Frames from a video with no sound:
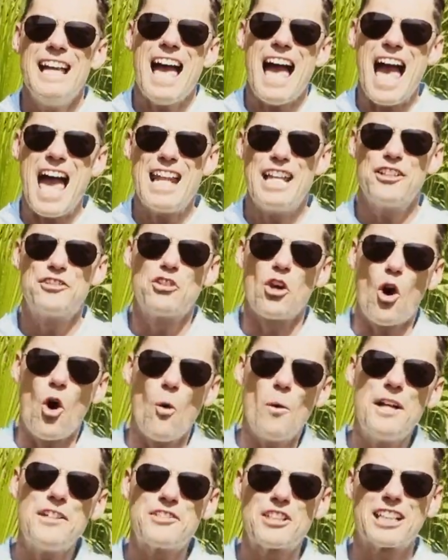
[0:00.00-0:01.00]
and it's
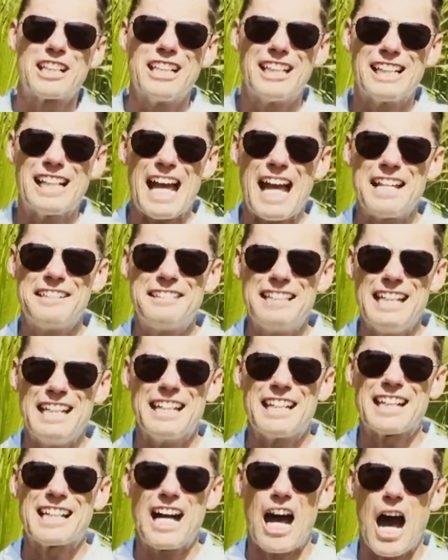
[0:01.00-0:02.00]
always a good idea
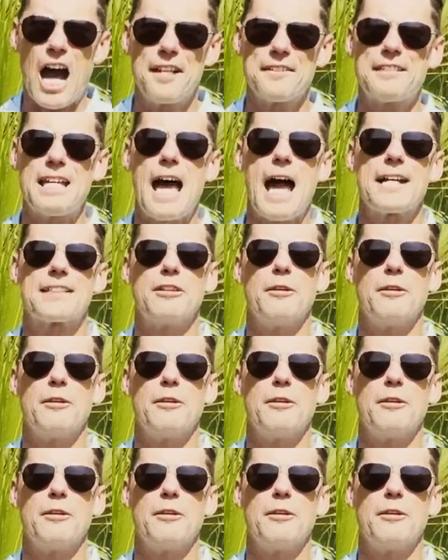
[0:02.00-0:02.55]
to contact